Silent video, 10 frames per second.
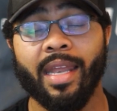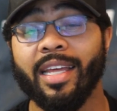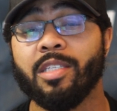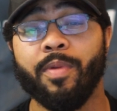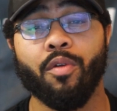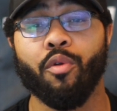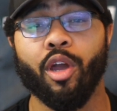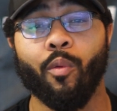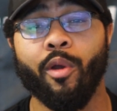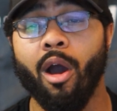And let's be
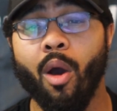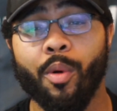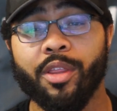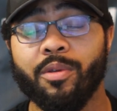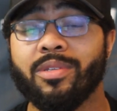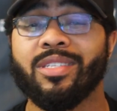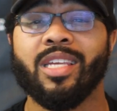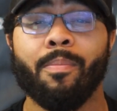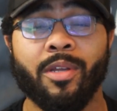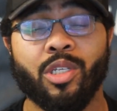real, we all want to do
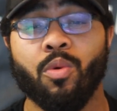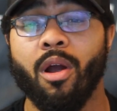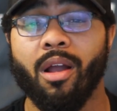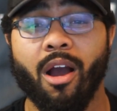something to our